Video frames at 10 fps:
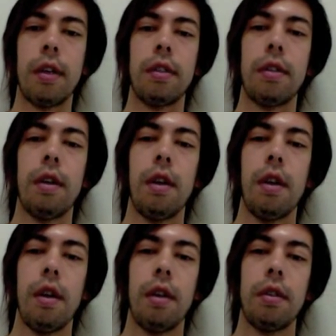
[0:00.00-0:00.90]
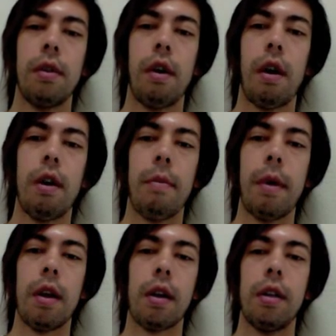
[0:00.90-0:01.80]
So it automatically zooms
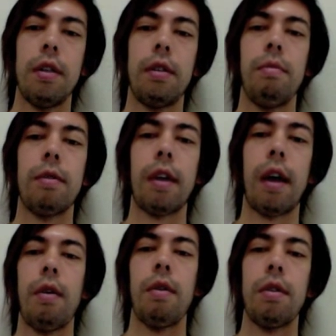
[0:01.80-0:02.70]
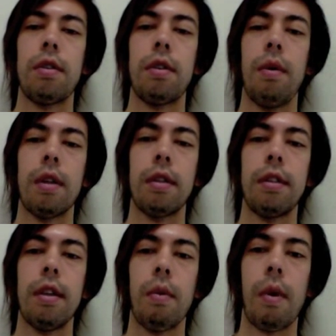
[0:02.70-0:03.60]
out so we can see the
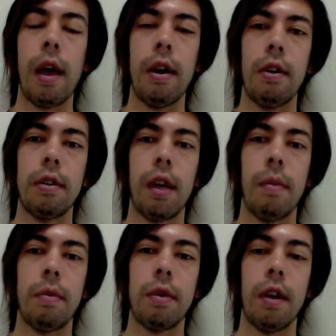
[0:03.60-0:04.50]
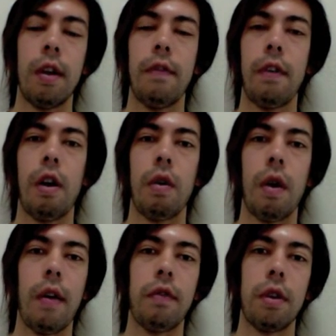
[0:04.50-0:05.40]
y-intercept of our graphed
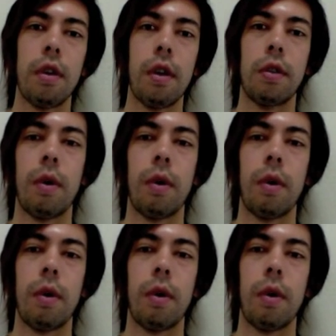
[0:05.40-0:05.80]
expression at the